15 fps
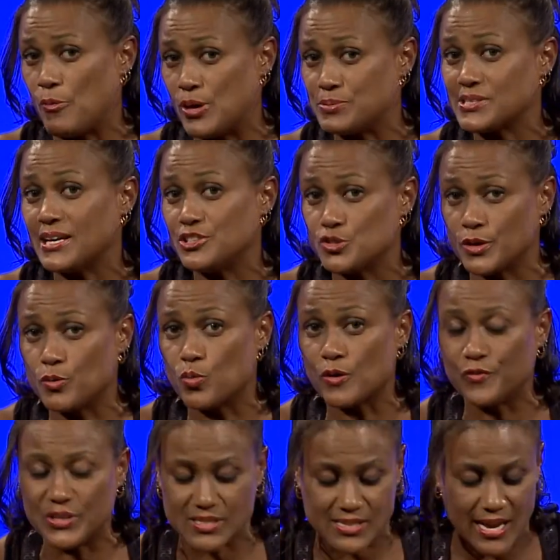website,
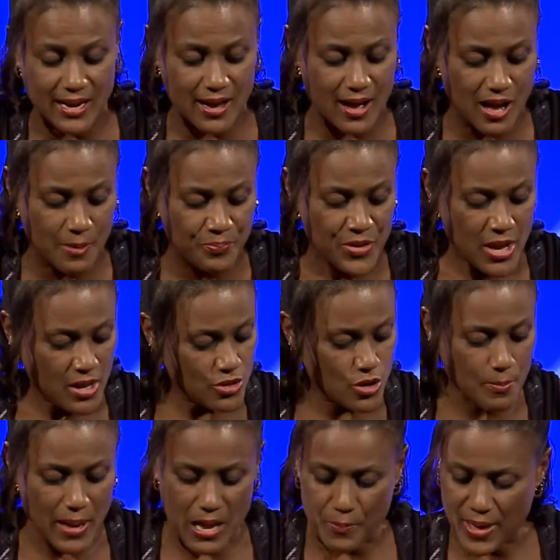jointhewordfitness.com. You
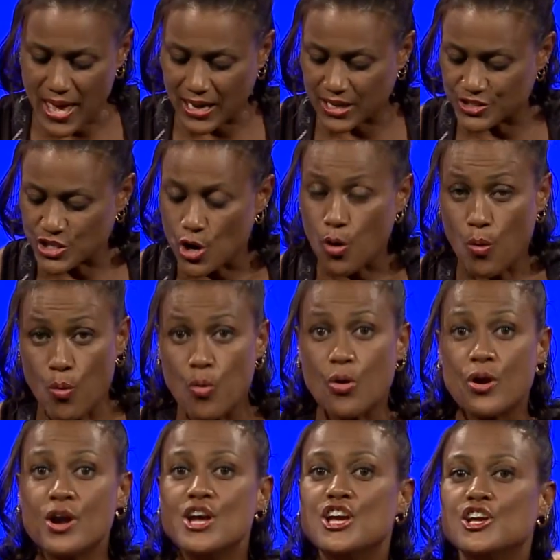can buy a package,
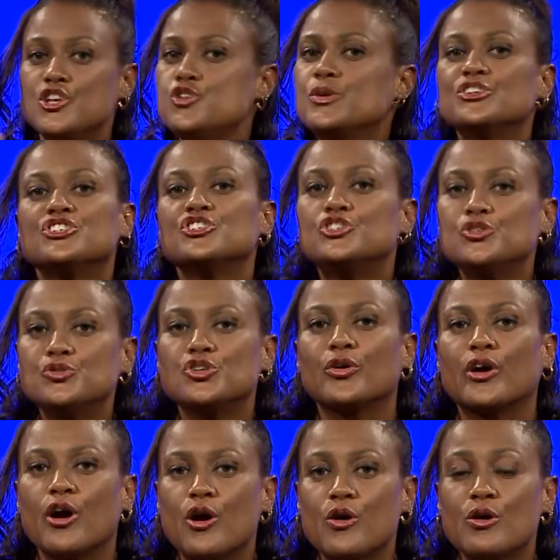or you can just use
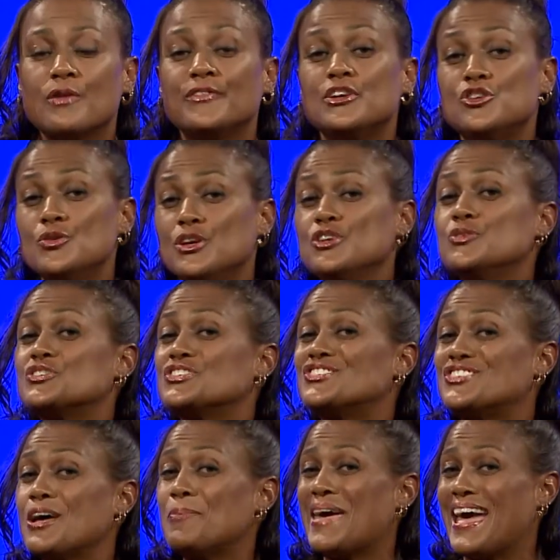your curve. You can use a
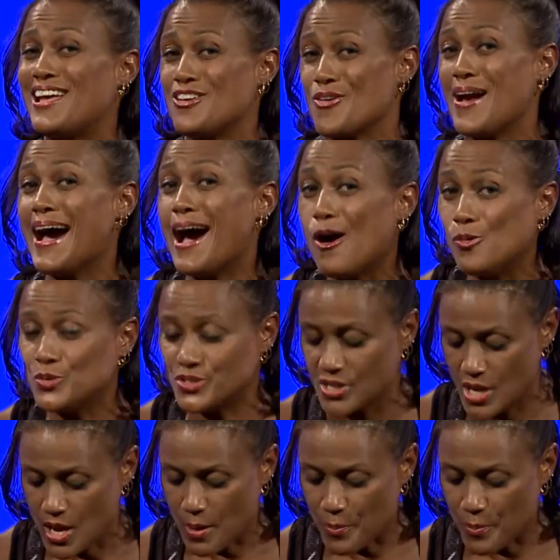step at your house.